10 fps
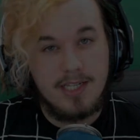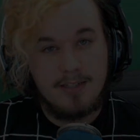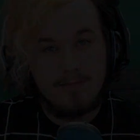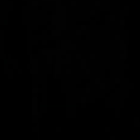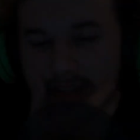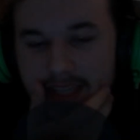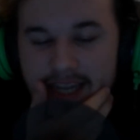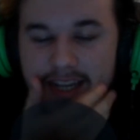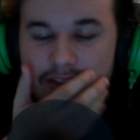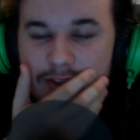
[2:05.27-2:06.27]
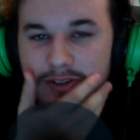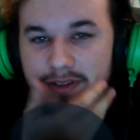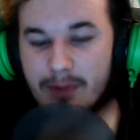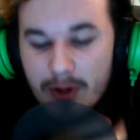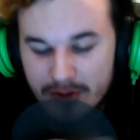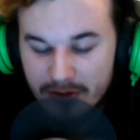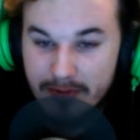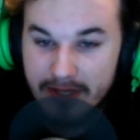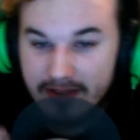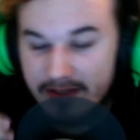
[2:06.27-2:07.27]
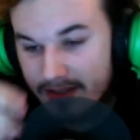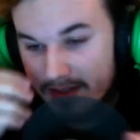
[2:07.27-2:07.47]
me. Getting a little emotional, but